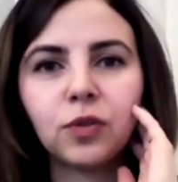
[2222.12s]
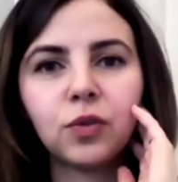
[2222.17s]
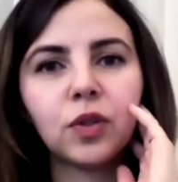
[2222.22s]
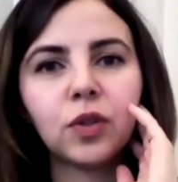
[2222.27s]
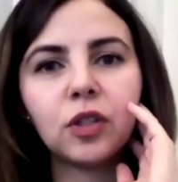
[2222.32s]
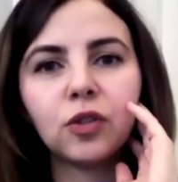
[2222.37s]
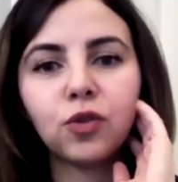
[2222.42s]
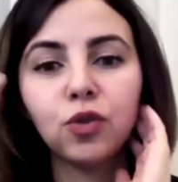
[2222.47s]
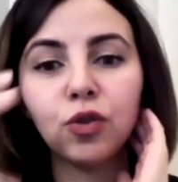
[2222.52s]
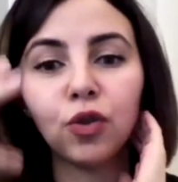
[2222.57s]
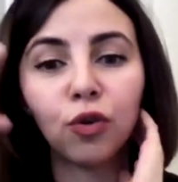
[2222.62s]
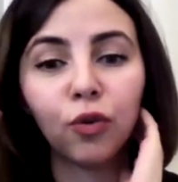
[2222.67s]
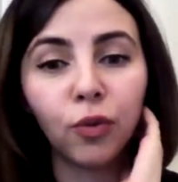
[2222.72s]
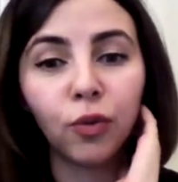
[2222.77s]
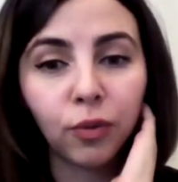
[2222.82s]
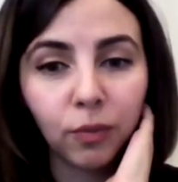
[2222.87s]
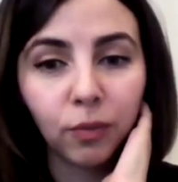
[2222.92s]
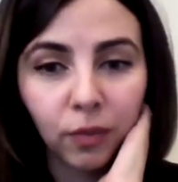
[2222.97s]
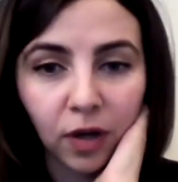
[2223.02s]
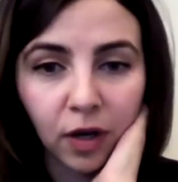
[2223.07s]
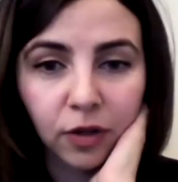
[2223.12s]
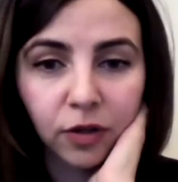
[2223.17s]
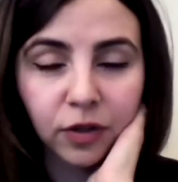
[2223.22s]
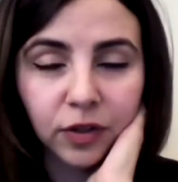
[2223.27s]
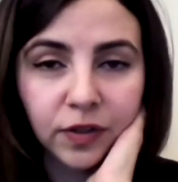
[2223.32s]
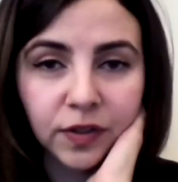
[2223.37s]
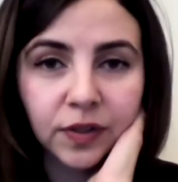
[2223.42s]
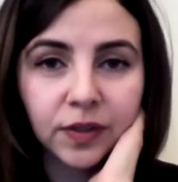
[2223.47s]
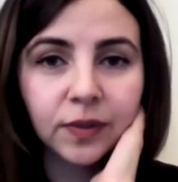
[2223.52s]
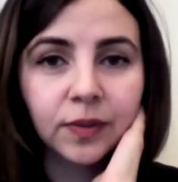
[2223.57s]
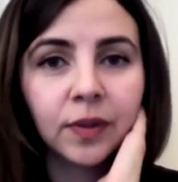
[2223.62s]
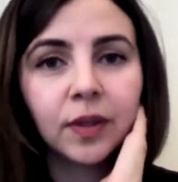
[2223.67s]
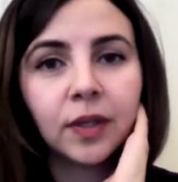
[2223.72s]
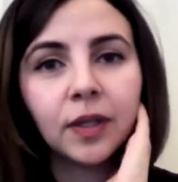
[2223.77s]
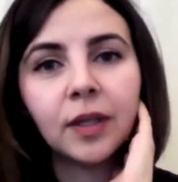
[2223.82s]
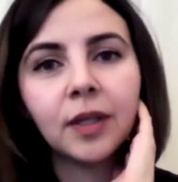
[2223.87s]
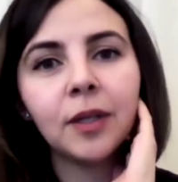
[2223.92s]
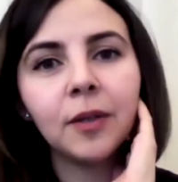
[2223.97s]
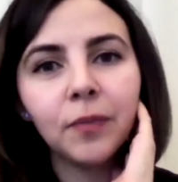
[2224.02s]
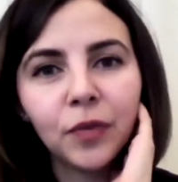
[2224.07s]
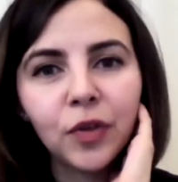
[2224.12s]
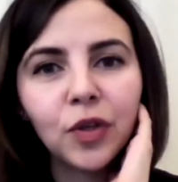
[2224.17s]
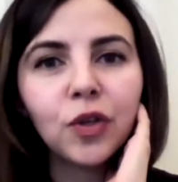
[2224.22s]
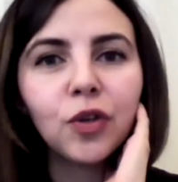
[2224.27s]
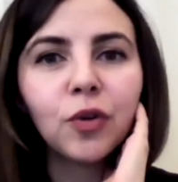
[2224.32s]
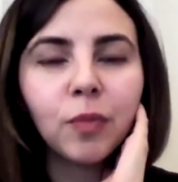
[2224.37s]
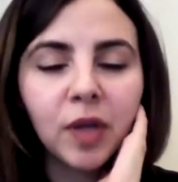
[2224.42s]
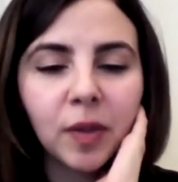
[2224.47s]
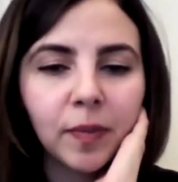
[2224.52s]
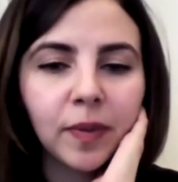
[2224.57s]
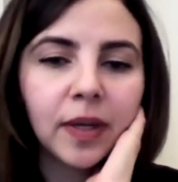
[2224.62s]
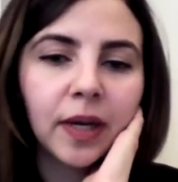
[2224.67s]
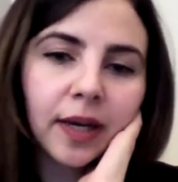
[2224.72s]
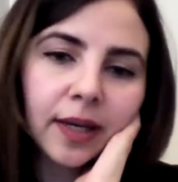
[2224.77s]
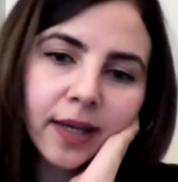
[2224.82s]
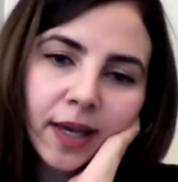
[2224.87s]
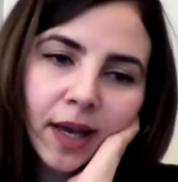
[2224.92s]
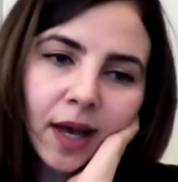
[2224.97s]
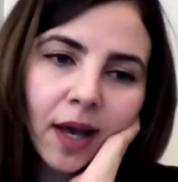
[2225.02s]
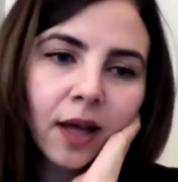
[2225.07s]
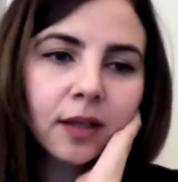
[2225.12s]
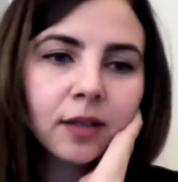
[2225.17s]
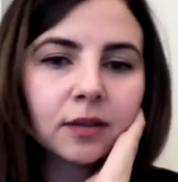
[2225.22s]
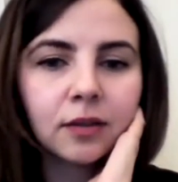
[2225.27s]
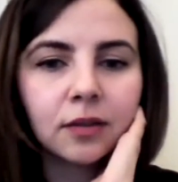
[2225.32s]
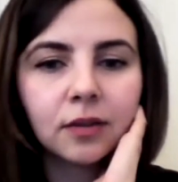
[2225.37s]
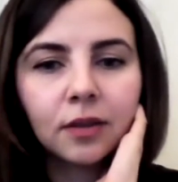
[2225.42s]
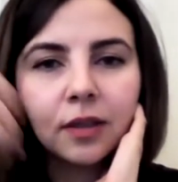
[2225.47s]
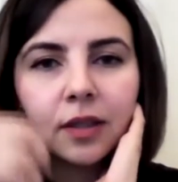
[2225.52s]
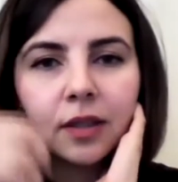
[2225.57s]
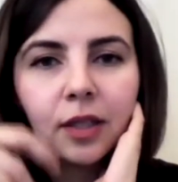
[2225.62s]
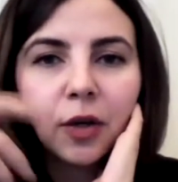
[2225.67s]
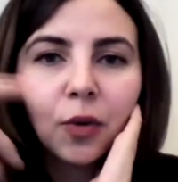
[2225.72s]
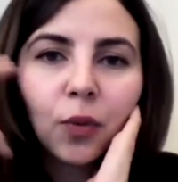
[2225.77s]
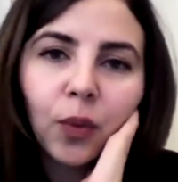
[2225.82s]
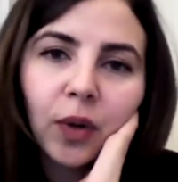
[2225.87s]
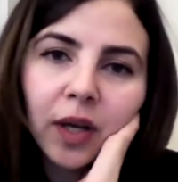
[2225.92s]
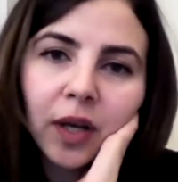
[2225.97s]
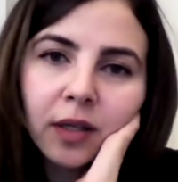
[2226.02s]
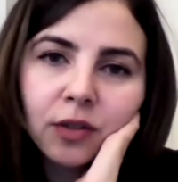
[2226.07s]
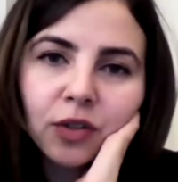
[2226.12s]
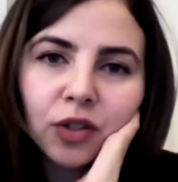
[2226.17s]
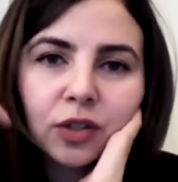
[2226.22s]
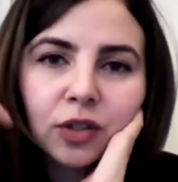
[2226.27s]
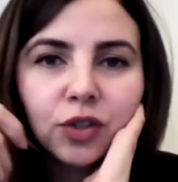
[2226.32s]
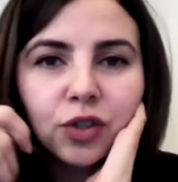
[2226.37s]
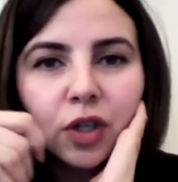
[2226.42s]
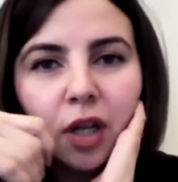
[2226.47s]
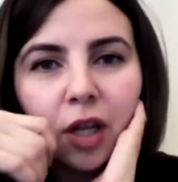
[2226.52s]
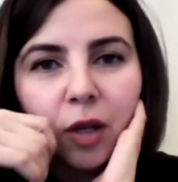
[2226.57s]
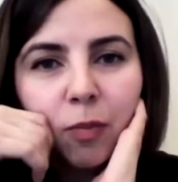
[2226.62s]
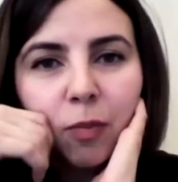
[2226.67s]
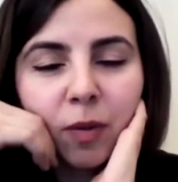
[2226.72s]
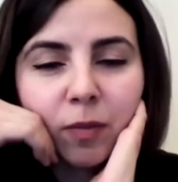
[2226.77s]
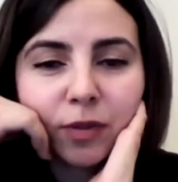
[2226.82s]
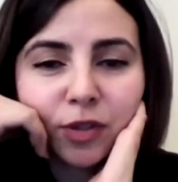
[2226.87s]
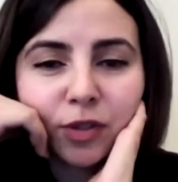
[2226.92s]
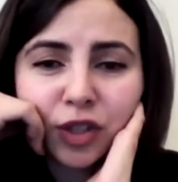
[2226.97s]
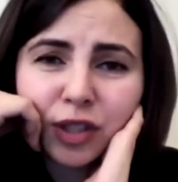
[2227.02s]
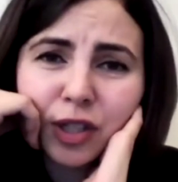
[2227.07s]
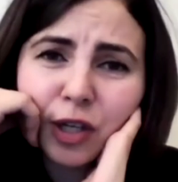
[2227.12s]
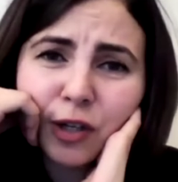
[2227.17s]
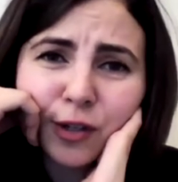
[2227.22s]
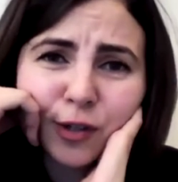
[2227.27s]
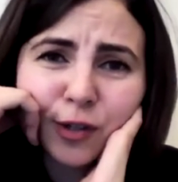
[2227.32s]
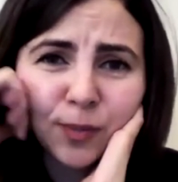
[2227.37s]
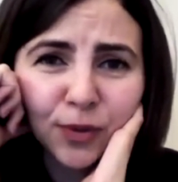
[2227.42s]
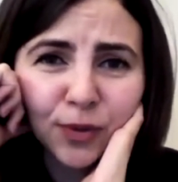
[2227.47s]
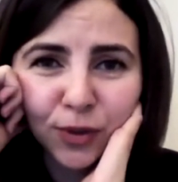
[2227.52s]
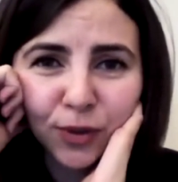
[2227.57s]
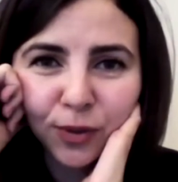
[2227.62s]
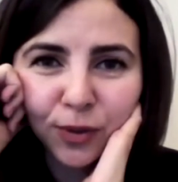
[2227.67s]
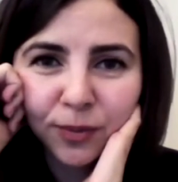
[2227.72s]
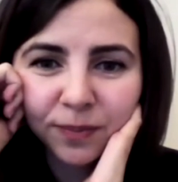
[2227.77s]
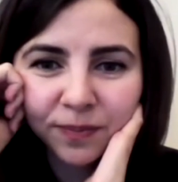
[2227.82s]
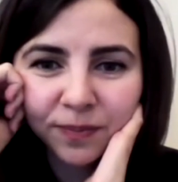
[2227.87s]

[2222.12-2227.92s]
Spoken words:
get to know others. Maybe I can, in a way, traditionally publish it. I hope so.